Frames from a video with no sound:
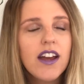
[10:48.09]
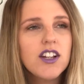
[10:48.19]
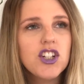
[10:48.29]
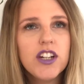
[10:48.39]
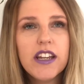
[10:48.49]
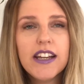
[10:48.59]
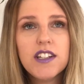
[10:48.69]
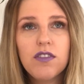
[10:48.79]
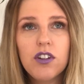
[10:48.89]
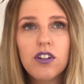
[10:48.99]
She
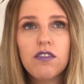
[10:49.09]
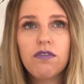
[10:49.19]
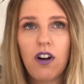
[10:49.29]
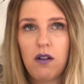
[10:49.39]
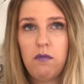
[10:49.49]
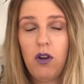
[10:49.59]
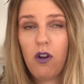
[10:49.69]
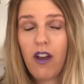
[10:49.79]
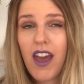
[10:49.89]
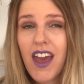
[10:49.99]
gets food from
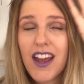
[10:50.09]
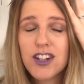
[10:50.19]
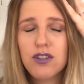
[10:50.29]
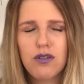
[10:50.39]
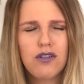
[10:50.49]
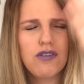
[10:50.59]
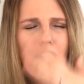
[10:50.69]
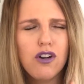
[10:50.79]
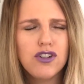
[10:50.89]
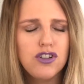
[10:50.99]
her hair to her
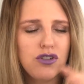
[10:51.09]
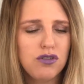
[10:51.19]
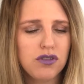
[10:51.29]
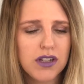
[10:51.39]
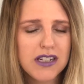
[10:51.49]
nose to